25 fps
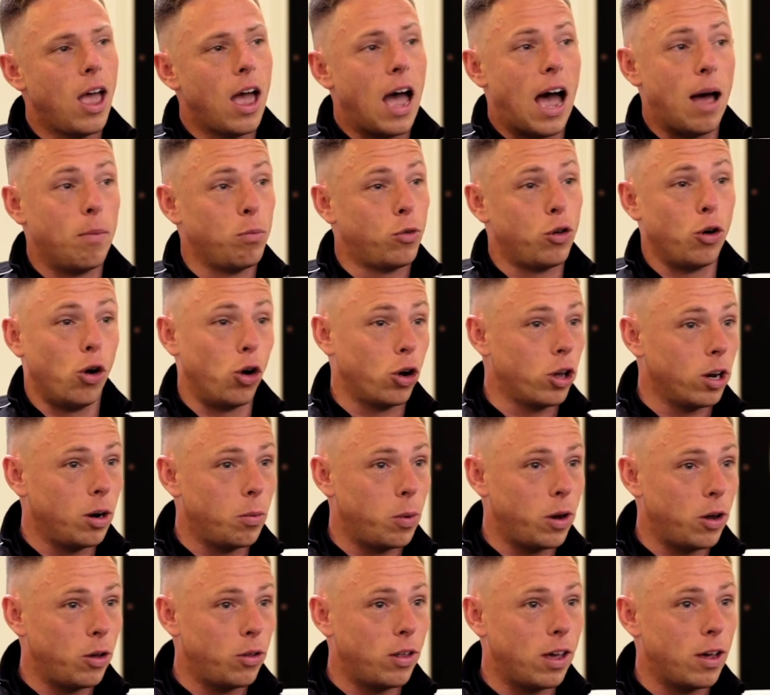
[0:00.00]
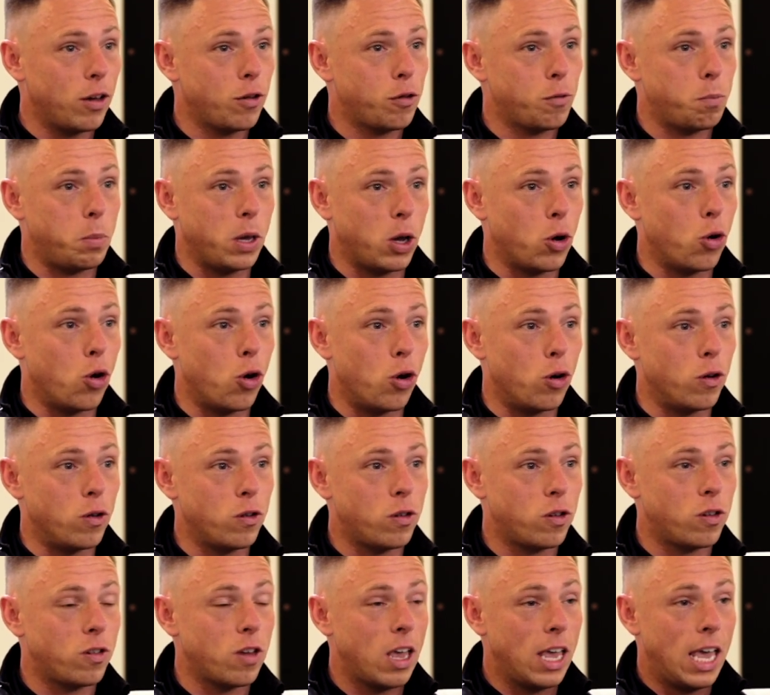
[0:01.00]
I'm talking about this
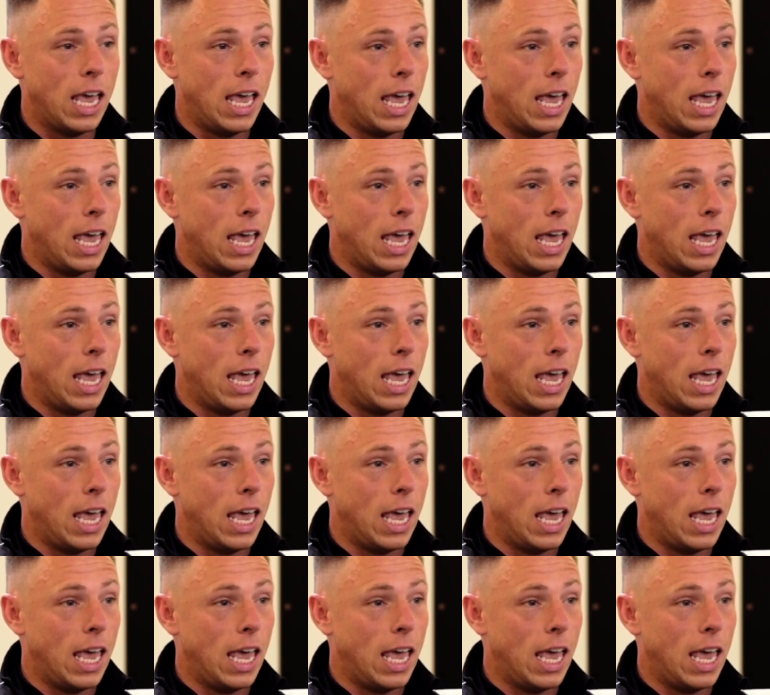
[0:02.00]
because